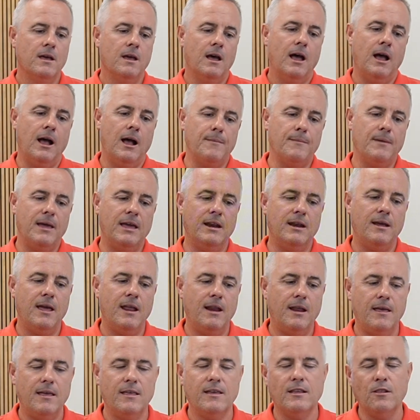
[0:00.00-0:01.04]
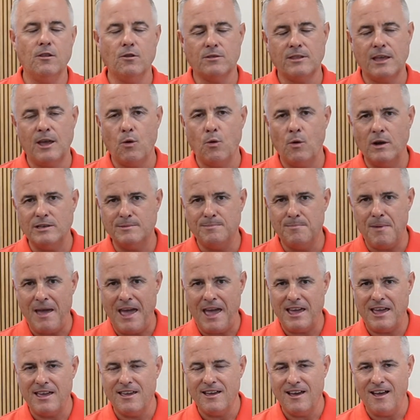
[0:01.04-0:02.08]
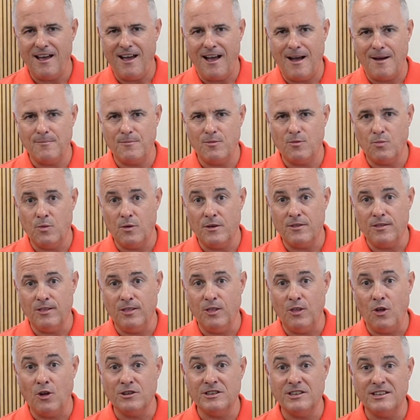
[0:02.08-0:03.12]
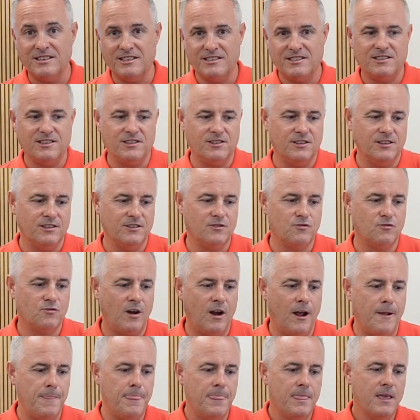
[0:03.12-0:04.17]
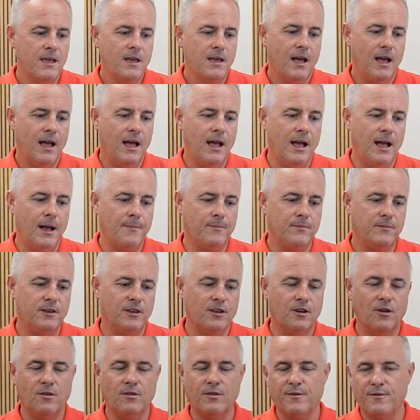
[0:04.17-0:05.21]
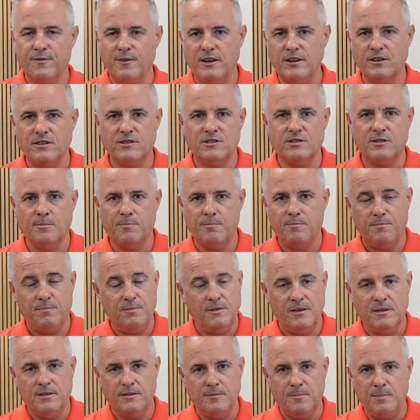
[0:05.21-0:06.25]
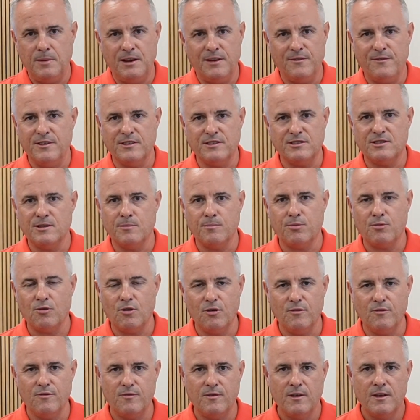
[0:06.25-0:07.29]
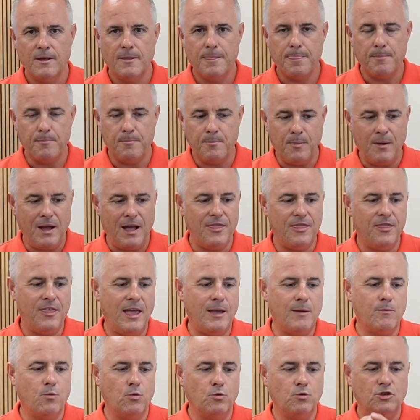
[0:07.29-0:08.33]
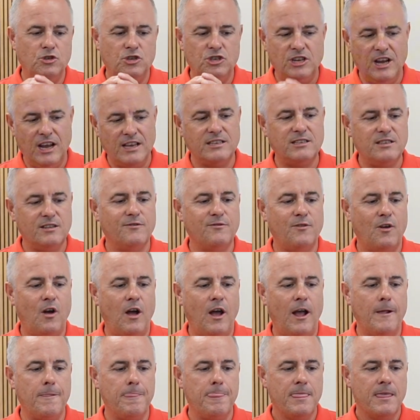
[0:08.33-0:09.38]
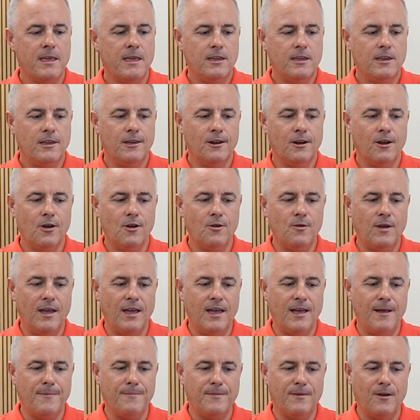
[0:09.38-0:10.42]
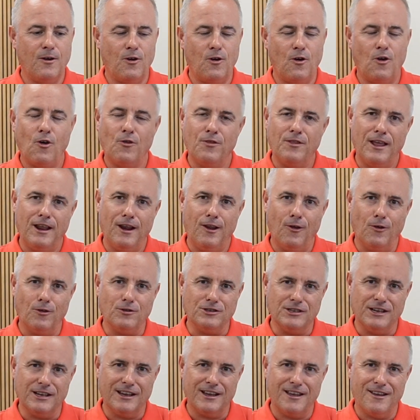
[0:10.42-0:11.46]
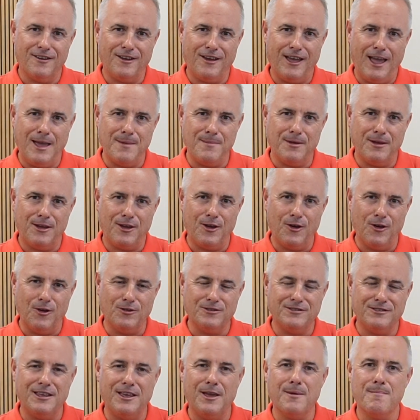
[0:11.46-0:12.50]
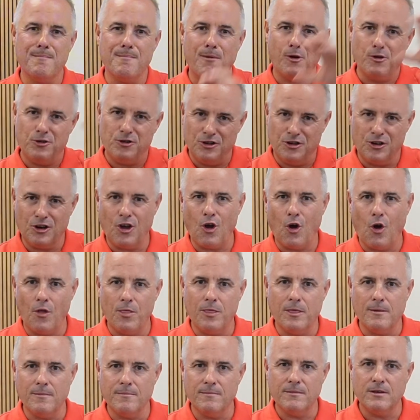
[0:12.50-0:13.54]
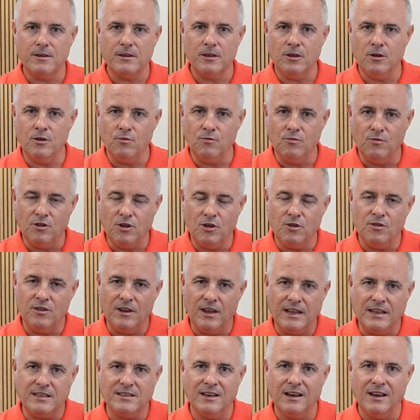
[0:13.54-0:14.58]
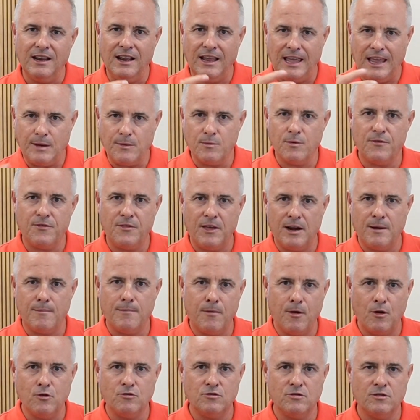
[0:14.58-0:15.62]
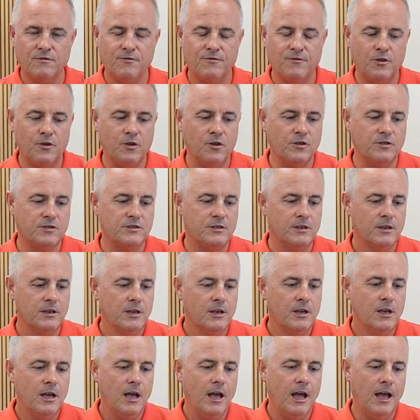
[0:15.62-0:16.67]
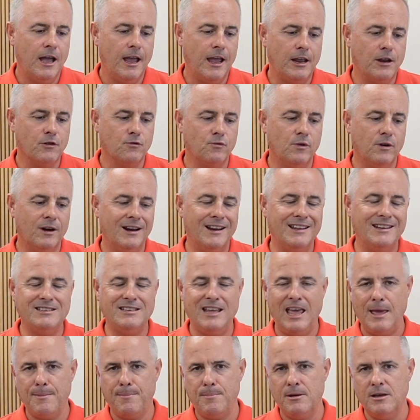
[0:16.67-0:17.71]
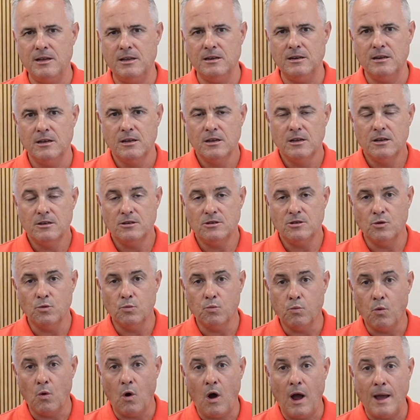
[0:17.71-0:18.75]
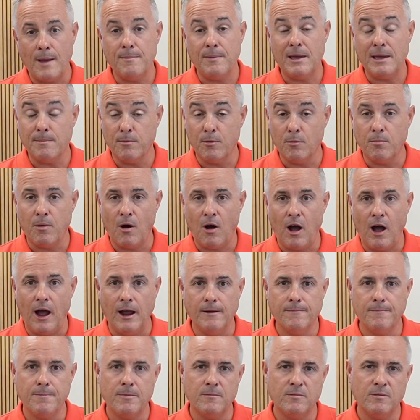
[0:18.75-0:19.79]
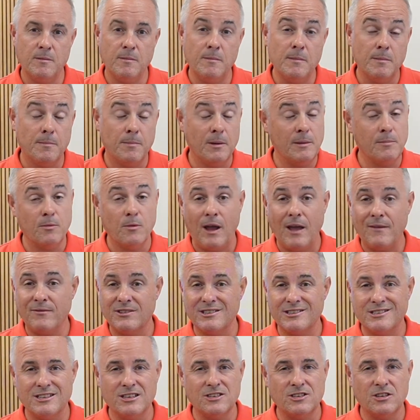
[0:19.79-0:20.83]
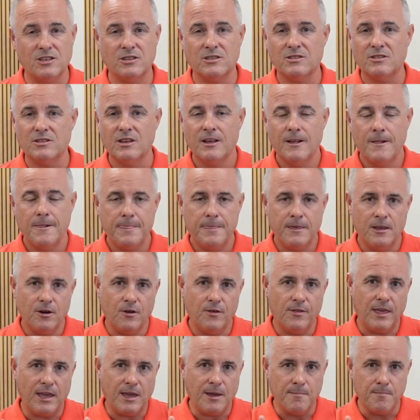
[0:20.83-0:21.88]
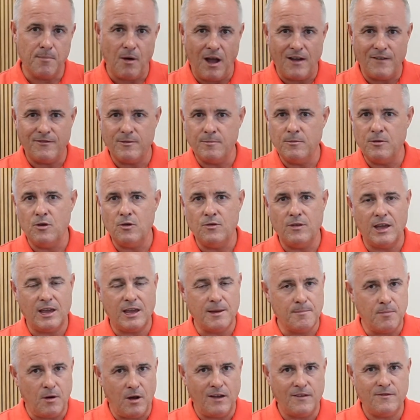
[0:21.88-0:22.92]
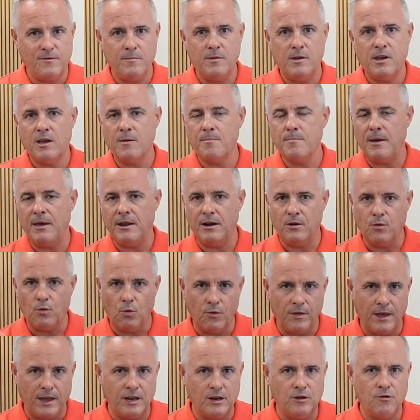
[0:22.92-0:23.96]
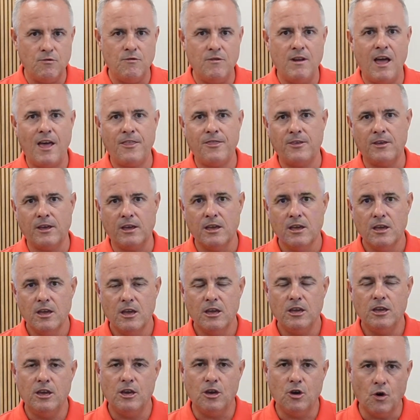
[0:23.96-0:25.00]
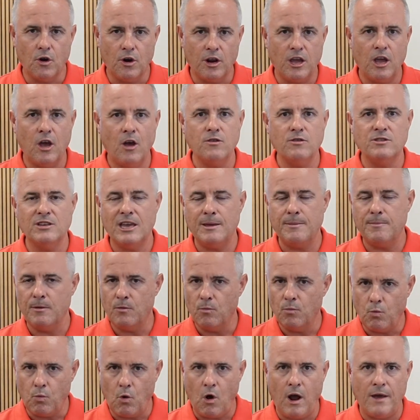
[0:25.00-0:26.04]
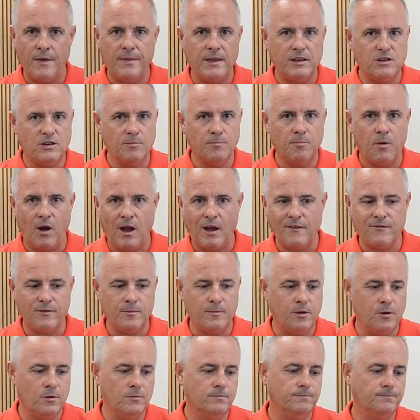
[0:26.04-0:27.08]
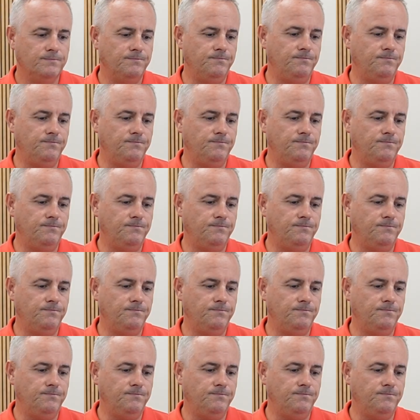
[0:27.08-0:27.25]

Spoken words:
And look, they always back up with logic decisions, right? The features, the benefits, the proof. But they will justify, on that logic, okay, because the emotion got them. You need to lead with that emotion first and really tap in to why people buy. Remember, people have decisions. They can buy from you, they can buy from your competitor, or they can do nothing. You got to go deep in why they should buy from you.